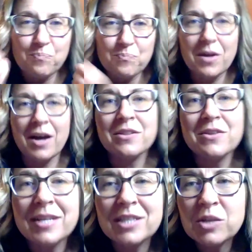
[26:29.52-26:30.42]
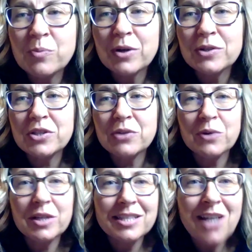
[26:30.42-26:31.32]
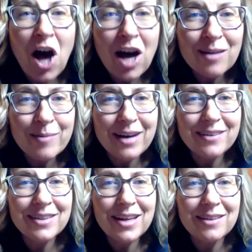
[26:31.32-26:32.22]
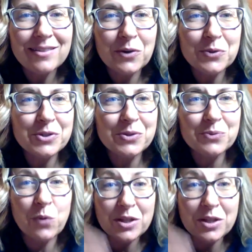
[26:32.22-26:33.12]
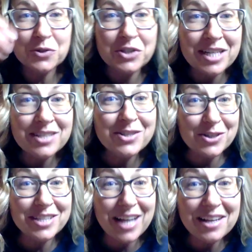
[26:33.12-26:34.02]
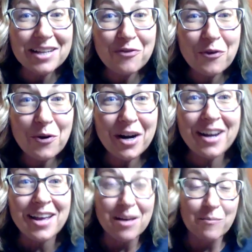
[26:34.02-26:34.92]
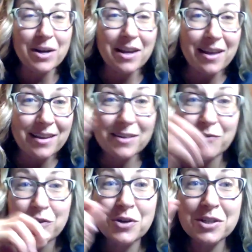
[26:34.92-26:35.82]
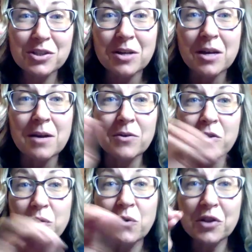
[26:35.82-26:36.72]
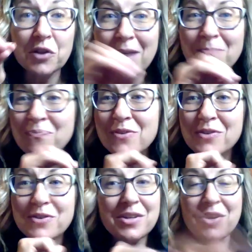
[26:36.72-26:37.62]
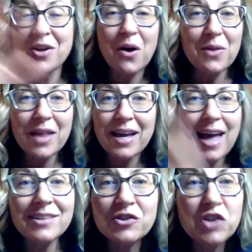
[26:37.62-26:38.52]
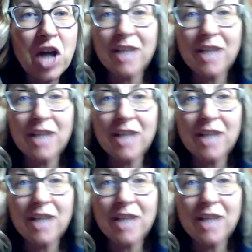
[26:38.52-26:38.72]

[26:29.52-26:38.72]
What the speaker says: other than supposed to really talk about those what those genes are studied for. But if you just Google them, just like ask Chat